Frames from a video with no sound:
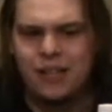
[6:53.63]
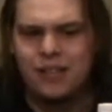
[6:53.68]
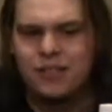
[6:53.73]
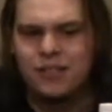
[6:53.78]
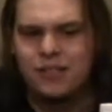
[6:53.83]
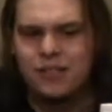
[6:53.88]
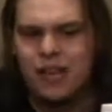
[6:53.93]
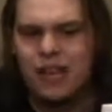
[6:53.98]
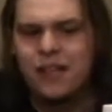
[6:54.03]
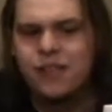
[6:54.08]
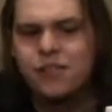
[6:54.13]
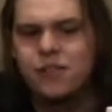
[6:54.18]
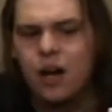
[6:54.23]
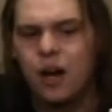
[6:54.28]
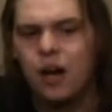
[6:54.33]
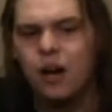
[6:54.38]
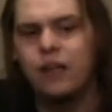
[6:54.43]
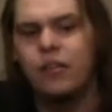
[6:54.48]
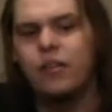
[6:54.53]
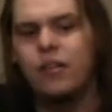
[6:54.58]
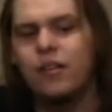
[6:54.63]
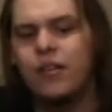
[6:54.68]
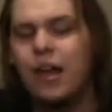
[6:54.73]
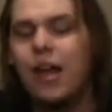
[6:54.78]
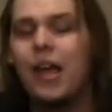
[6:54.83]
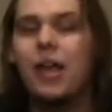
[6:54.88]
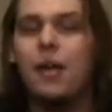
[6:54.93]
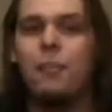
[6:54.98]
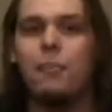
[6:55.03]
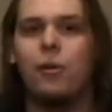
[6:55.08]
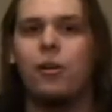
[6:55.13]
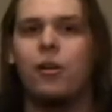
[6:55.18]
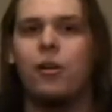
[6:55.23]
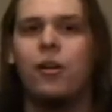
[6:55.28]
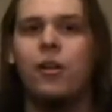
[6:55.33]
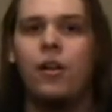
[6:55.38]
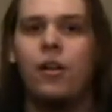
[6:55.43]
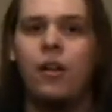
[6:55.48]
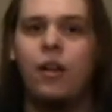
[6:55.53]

It says on the label